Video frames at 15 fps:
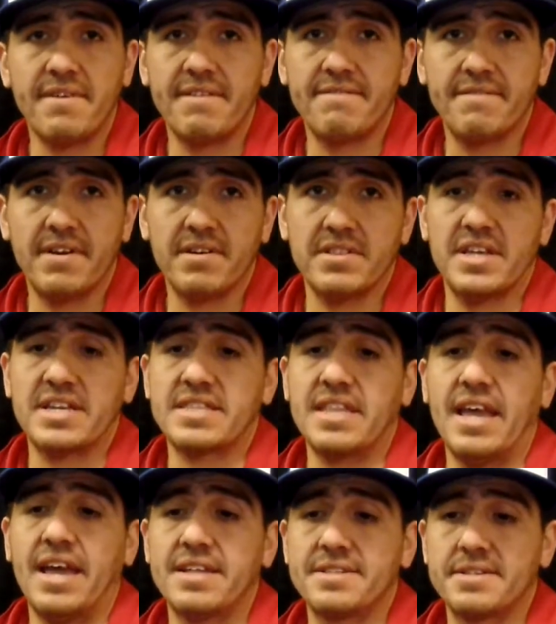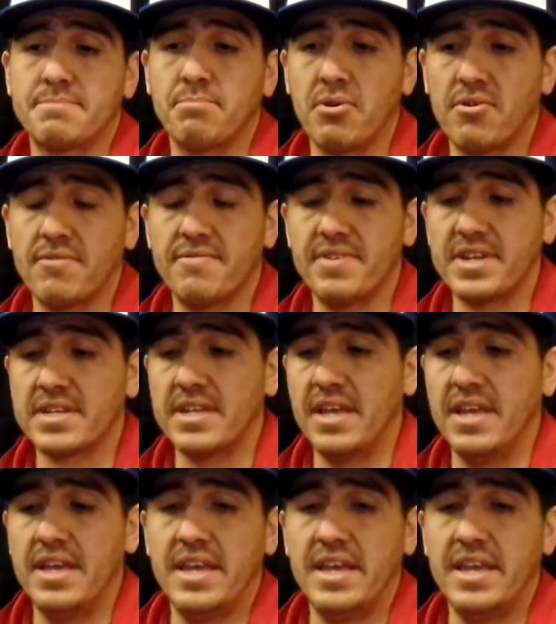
I felt like that's perfect.